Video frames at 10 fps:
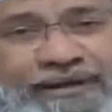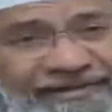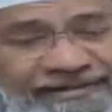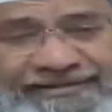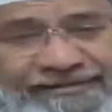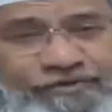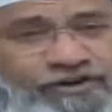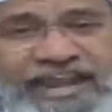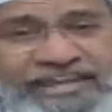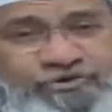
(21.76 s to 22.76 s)
party
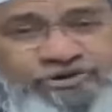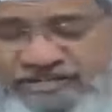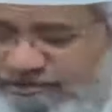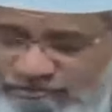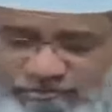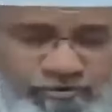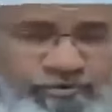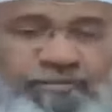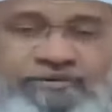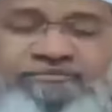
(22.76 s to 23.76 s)
for graduation,
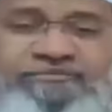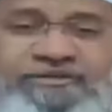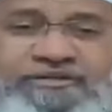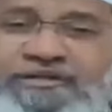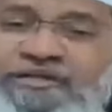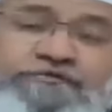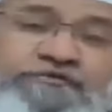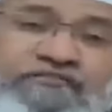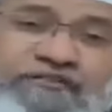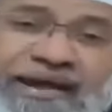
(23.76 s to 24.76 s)
no problem.
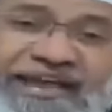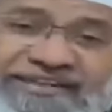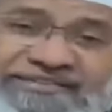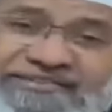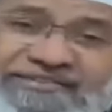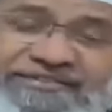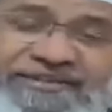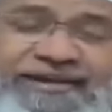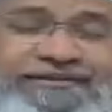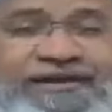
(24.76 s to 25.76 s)
If you have a marriage
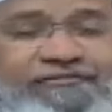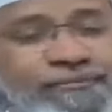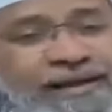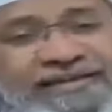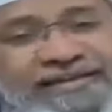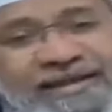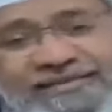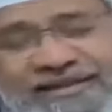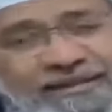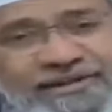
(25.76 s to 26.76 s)
and you have a party
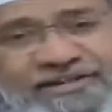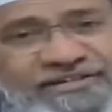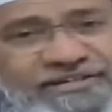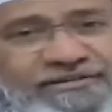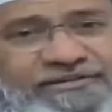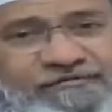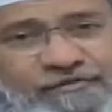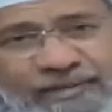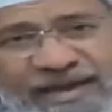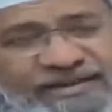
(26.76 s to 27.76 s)
and a celebration
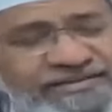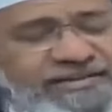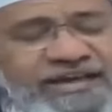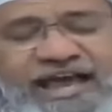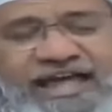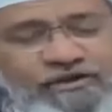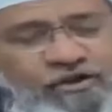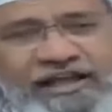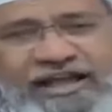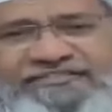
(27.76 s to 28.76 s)
for marriage, as
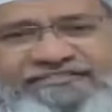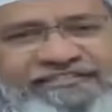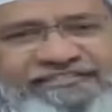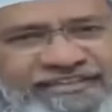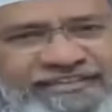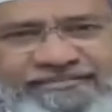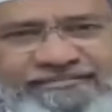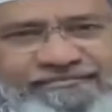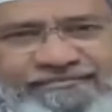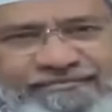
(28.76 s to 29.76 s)
long as
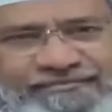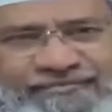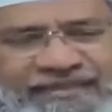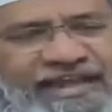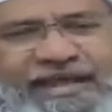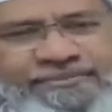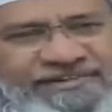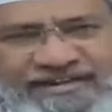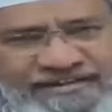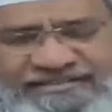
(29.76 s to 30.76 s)
nothing haram
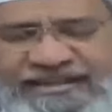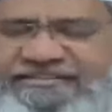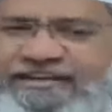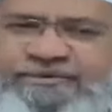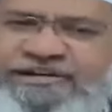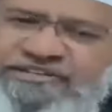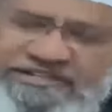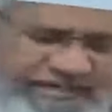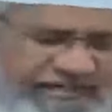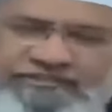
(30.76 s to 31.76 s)
is done in that
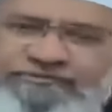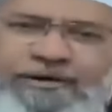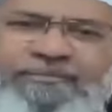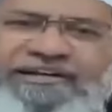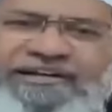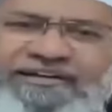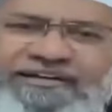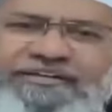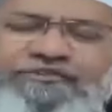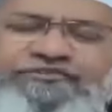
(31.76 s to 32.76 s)
celebration is
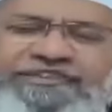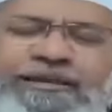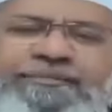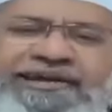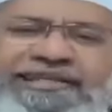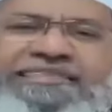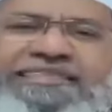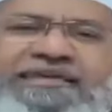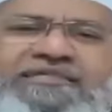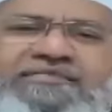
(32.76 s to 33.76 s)
permitted. So celebrating
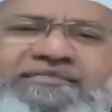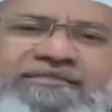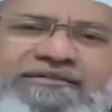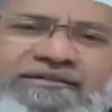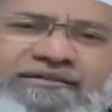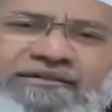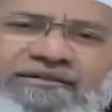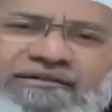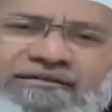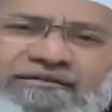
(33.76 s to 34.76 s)
things
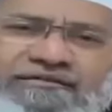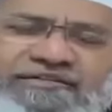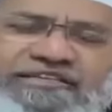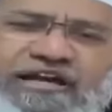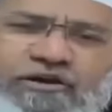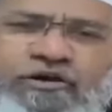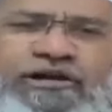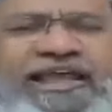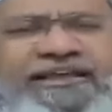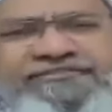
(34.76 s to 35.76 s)
which are
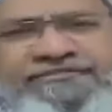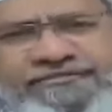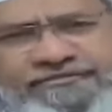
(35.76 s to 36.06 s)
good like